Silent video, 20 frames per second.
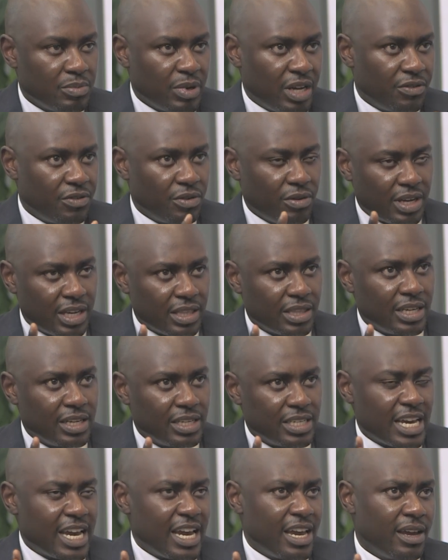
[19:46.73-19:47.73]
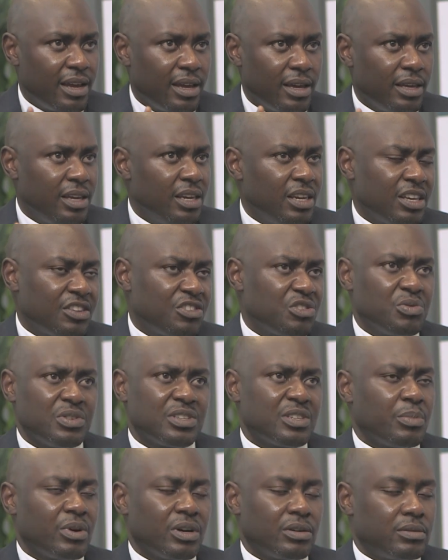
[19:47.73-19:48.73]
But if you look at the entire industry,
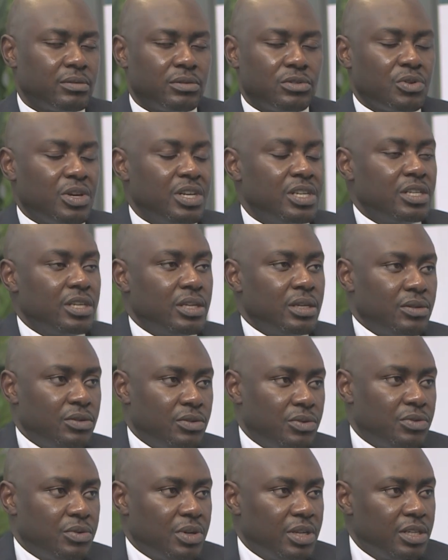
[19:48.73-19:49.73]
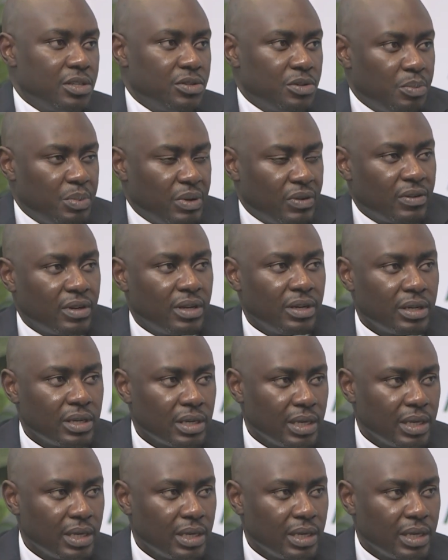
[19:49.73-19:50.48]
it's about 20 to 22%.